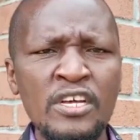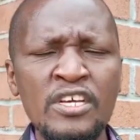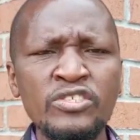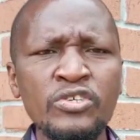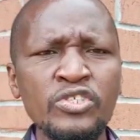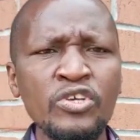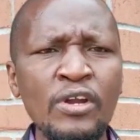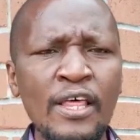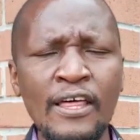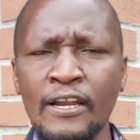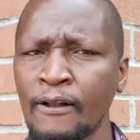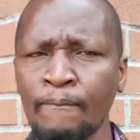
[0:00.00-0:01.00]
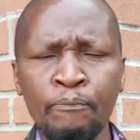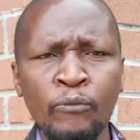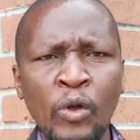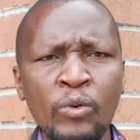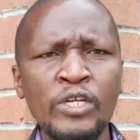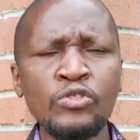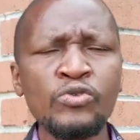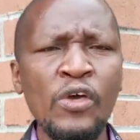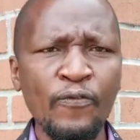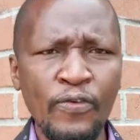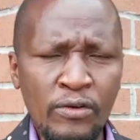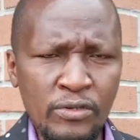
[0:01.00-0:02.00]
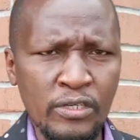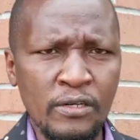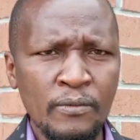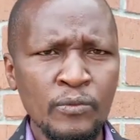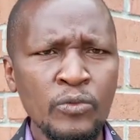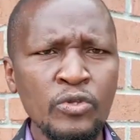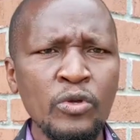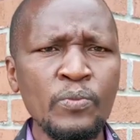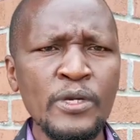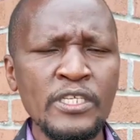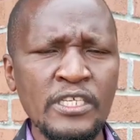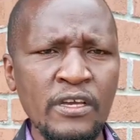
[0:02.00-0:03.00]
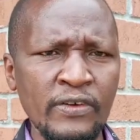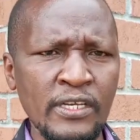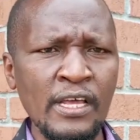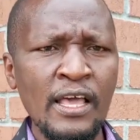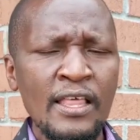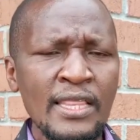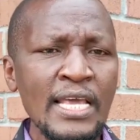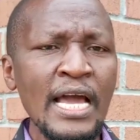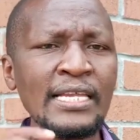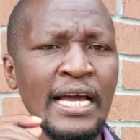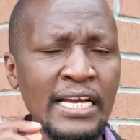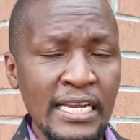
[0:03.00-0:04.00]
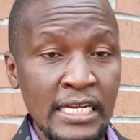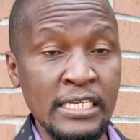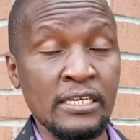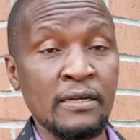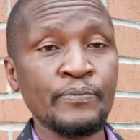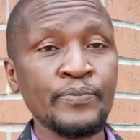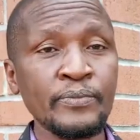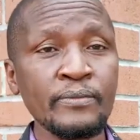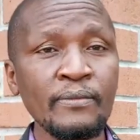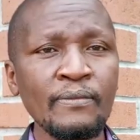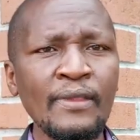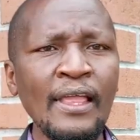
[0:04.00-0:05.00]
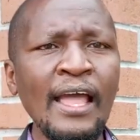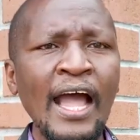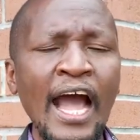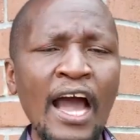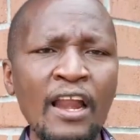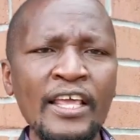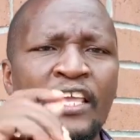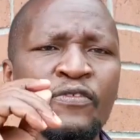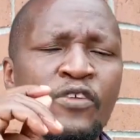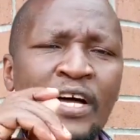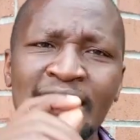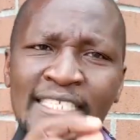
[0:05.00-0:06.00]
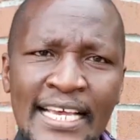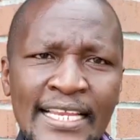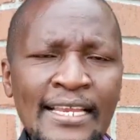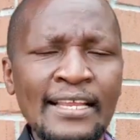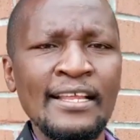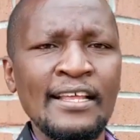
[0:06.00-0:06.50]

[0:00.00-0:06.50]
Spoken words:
So Jonathan went to the field to meet David. They had agreed, I'll give you a sign